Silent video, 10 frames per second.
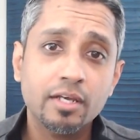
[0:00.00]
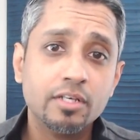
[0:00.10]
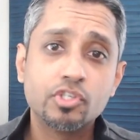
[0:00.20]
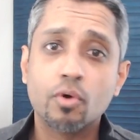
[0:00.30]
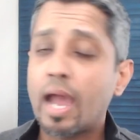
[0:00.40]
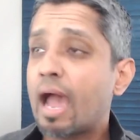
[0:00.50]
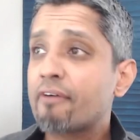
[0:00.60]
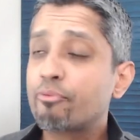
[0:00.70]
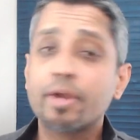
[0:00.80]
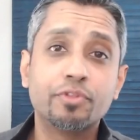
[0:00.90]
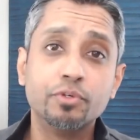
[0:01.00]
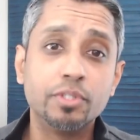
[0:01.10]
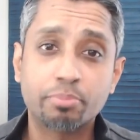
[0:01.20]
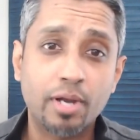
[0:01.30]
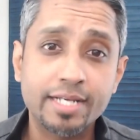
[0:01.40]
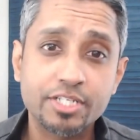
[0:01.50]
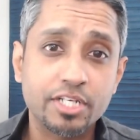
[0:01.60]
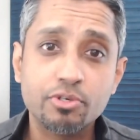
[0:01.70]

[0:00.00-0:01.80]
So halfway through the project,